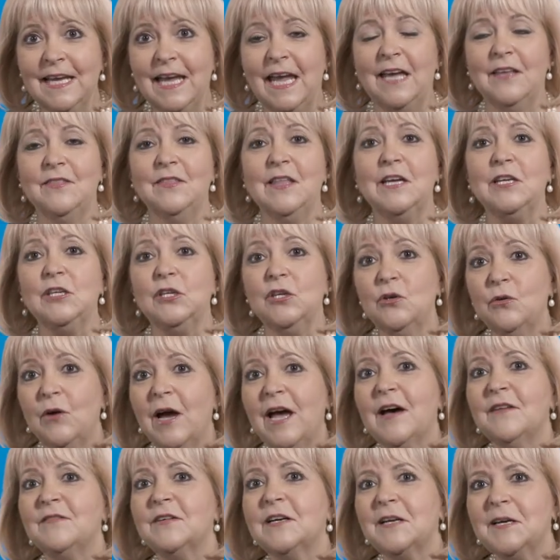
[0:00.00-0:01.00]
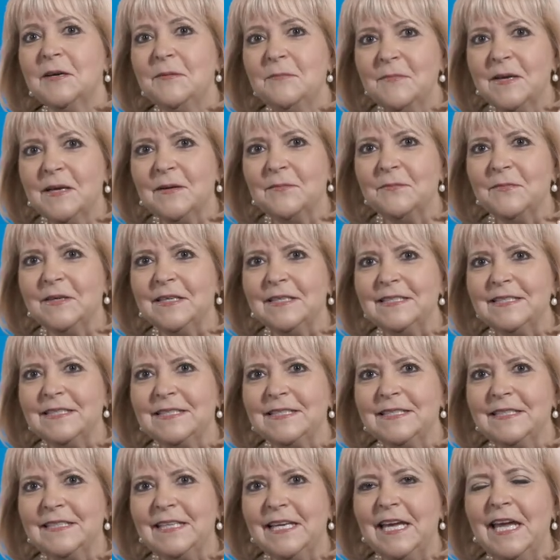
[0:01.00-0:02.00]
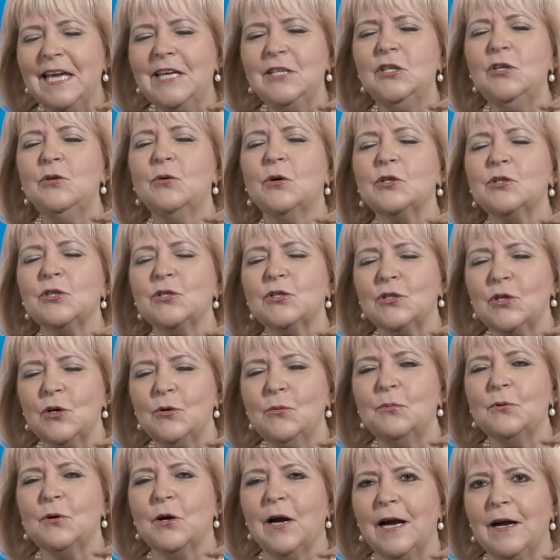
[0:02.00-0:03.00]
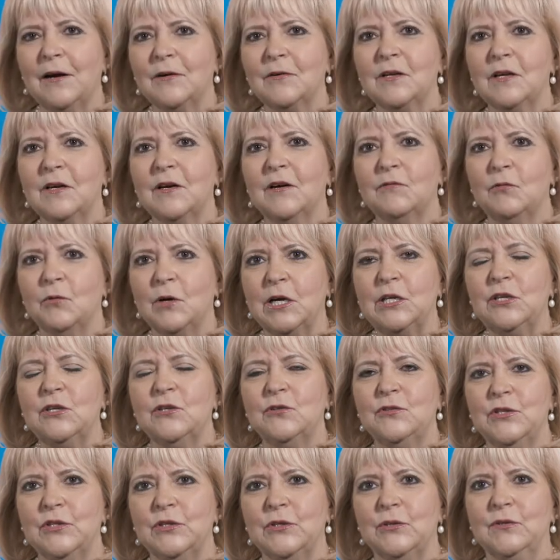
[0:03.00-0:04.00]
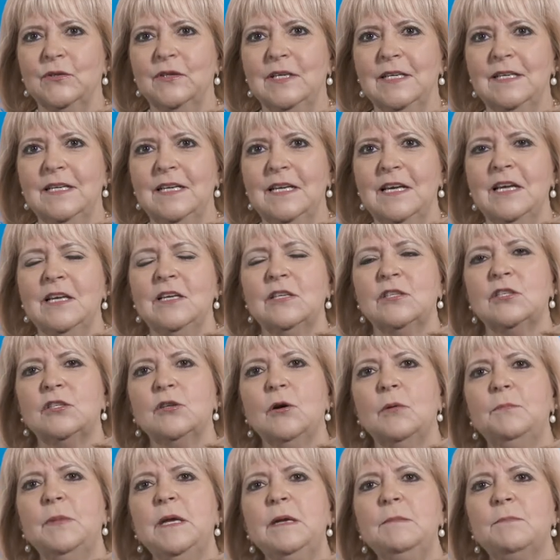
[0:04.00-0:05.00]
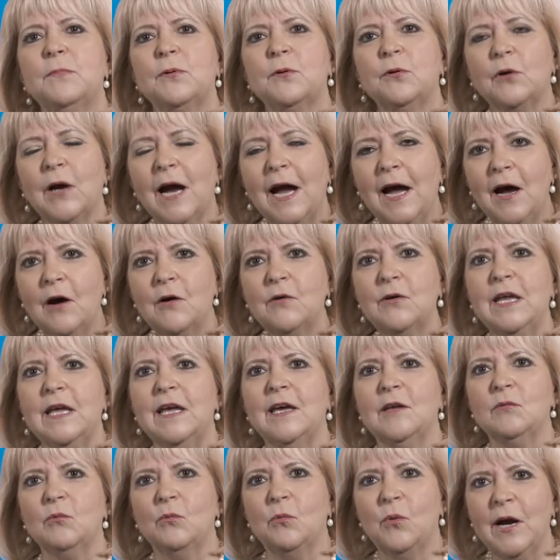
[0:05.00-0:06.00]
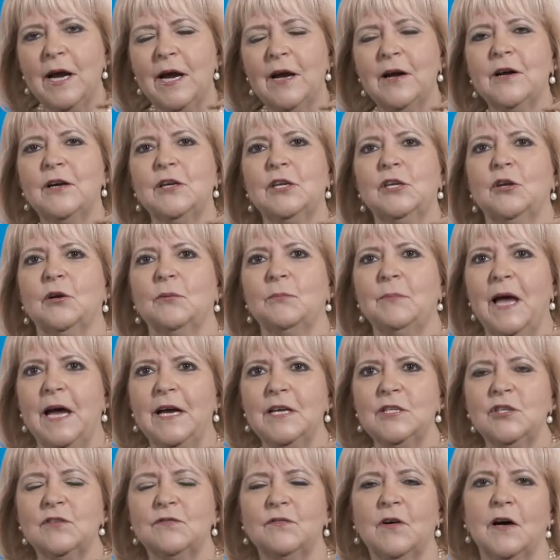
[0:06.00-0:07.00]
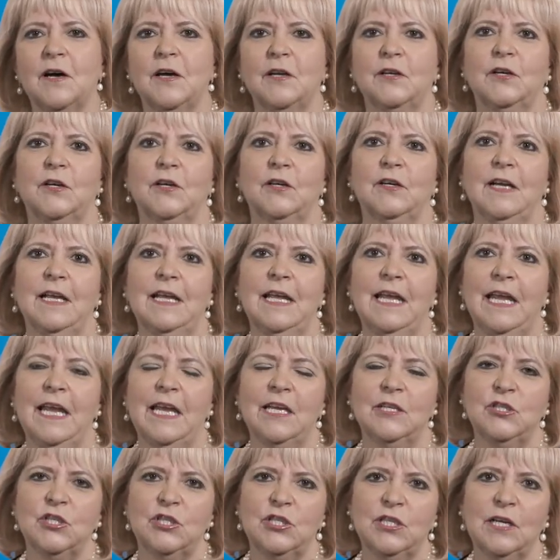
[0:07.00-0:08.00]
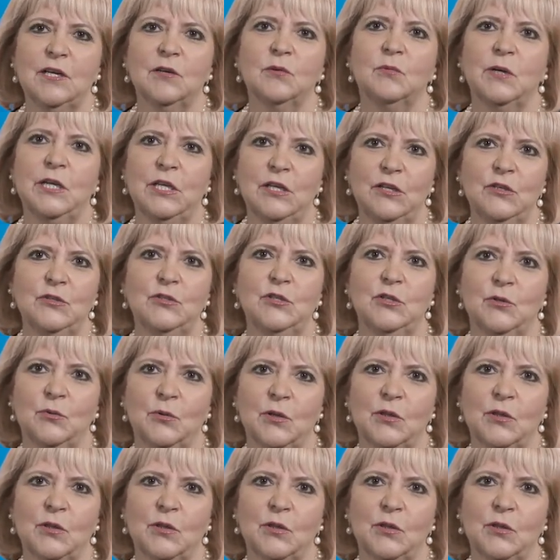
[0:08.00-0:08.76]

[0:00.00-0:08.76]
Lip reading: and that you have a commitment and you are so proud of what you do. So be proud and wear your badge of honor and share what you do